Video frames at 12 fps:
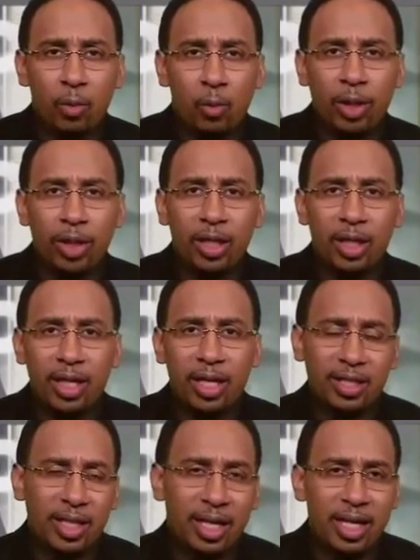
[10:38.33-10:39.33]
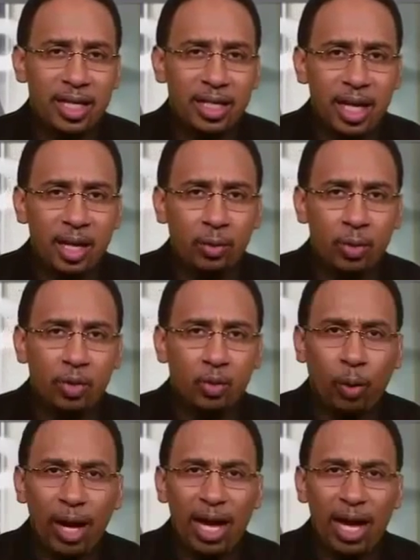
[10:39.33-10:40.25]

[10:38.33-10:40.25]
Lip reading: and one of the things that he did was